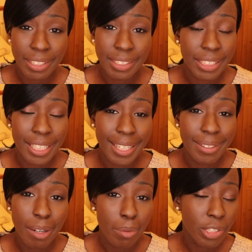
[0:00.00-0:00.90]
because,
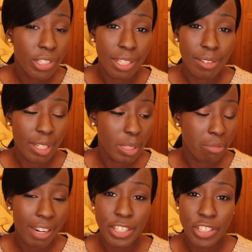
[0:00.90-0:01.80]
I watched a lot of those
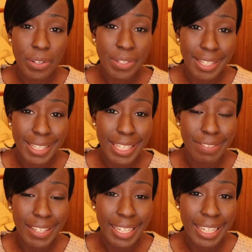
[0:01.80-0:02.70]
bride shows on
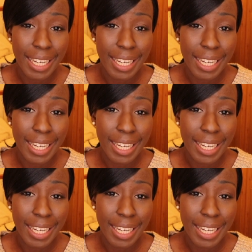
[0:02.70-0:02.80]
TV,